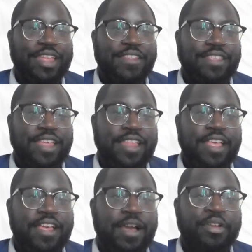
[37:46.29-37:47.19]
And
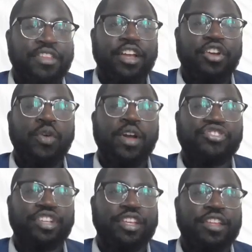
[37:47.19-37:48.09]
I want to take a
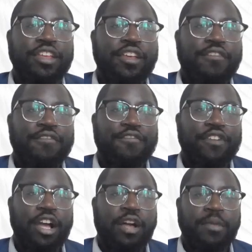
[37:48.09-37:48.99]
question
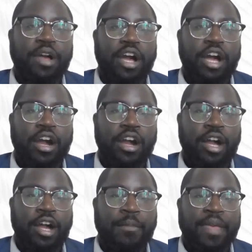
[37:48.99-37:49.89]
from
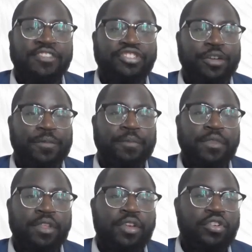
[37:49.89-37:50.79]
Esther,
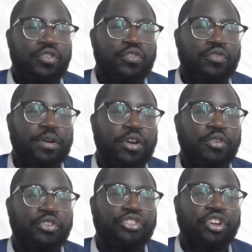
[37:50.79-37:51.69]
who
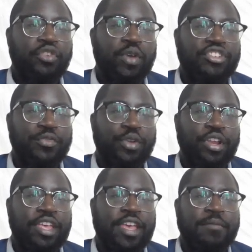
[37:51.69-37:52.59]
posed a question. We're
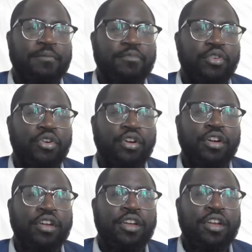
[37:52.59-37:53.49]
going to get
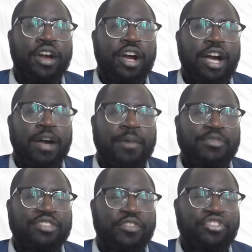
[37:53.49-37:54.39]
more, I
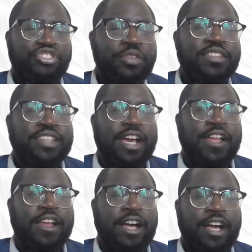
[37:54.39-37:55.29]
would say, on the student
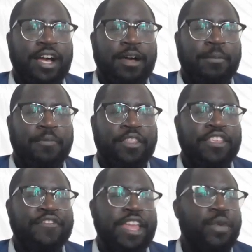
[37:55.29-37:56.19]
side. And
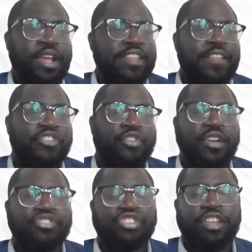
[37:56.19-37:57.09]
this, anyone can take this
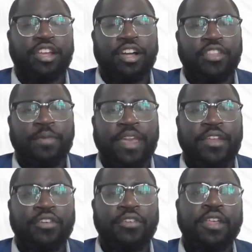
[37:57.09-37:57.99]
question on the
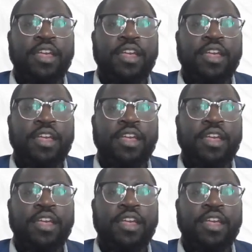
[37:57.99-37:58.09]
panel.